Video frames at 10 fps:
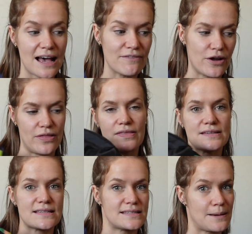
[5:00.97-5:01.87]
I've heard that this
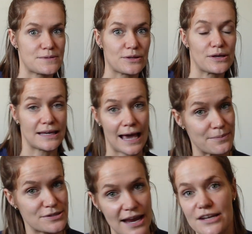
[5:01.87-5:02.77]
is an absolute
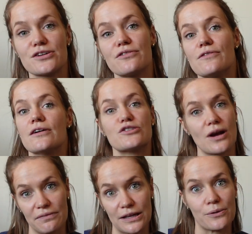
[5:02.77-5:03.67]
game changer for
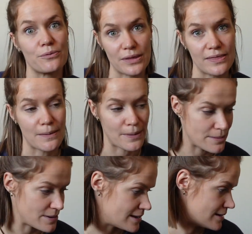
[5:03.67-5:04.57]
traveling with a
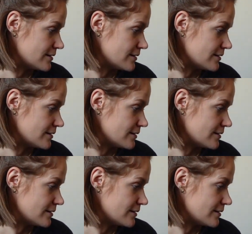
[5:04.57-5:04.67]
baby.